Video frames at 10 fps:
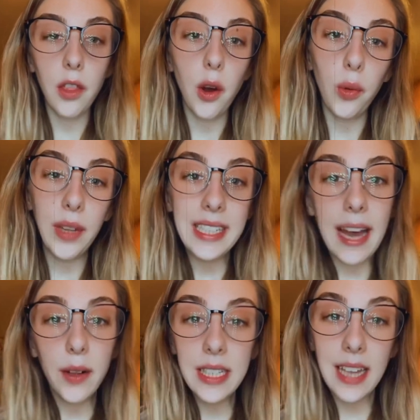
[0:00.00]
The only
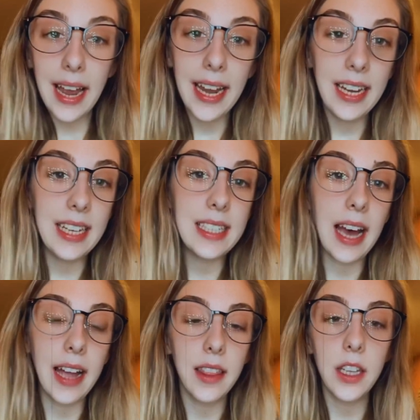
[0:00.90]
downside is
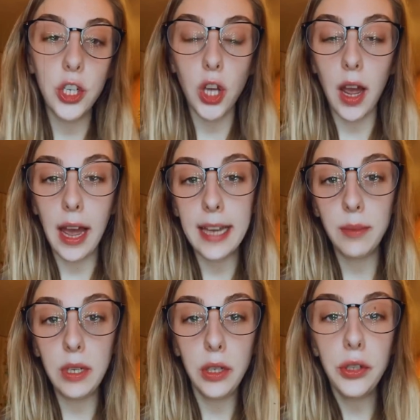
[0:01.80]
that this shot
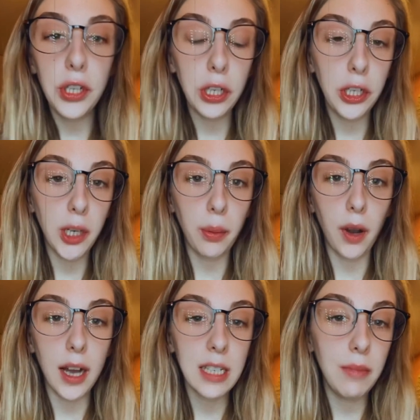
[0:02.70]
has been used to cure
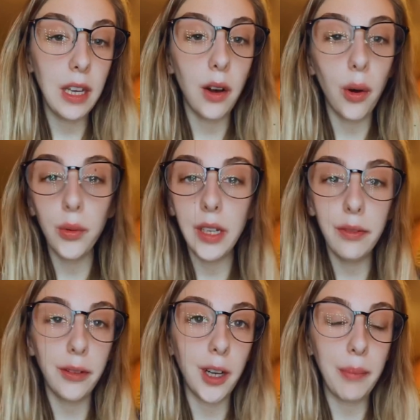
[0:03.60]
parosmia only
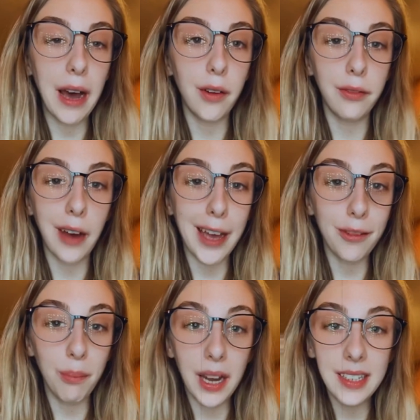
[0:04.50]
for about
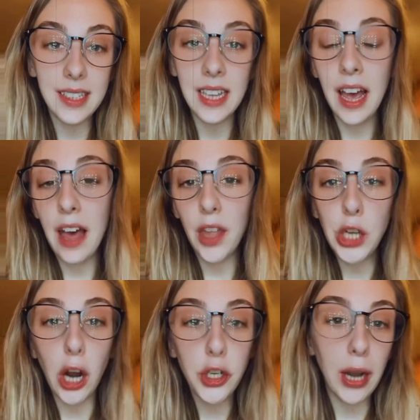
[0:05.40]
5 months. The
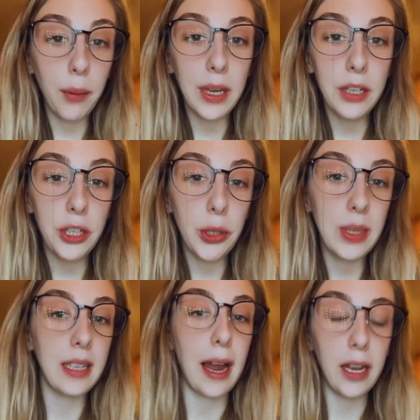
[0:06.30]
doctor I went to
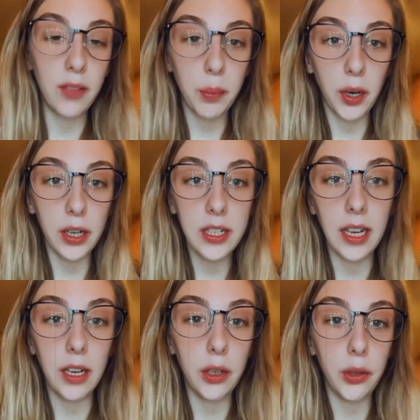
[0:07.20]
is kind of the
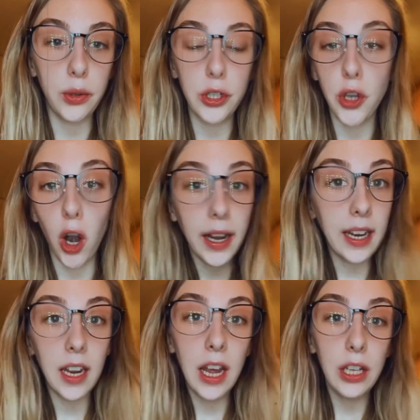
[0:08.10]
person who
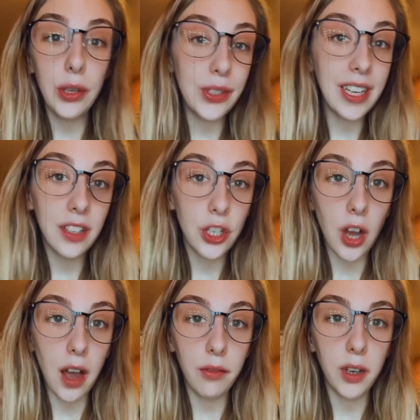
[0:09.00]
started using the
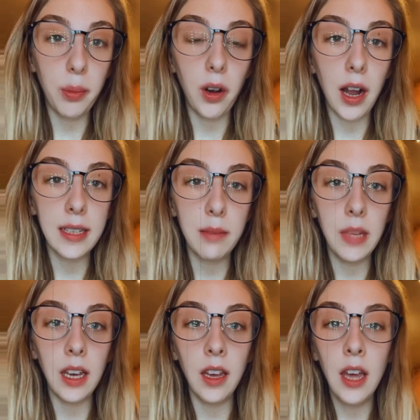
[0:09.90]
shot for
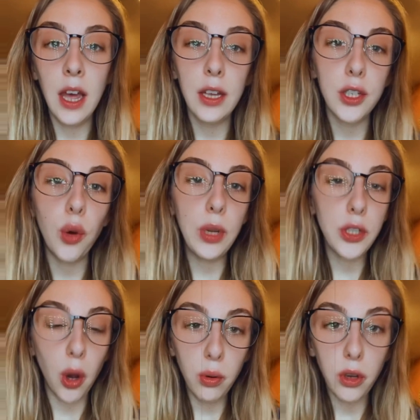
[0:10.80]
parosmia, so we
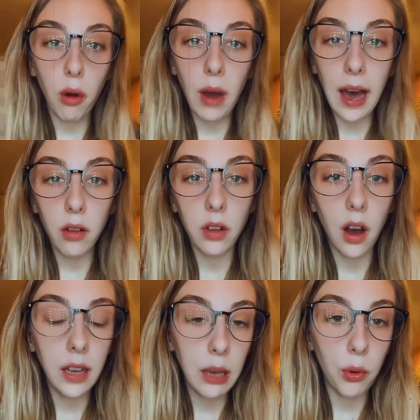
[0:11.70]
don't know how
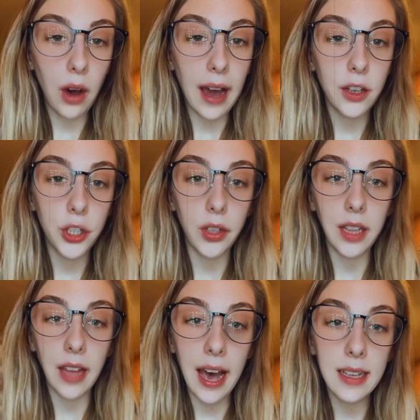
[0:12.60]
long it will actually
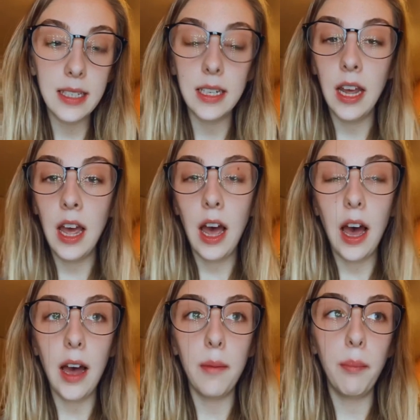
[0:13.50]
last.
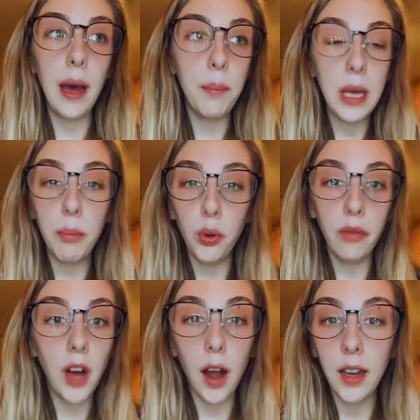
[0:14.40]
But people
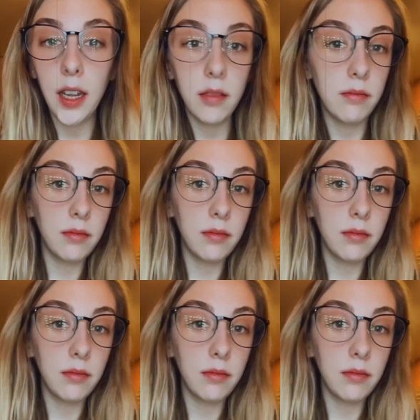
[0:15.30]
who've gotten it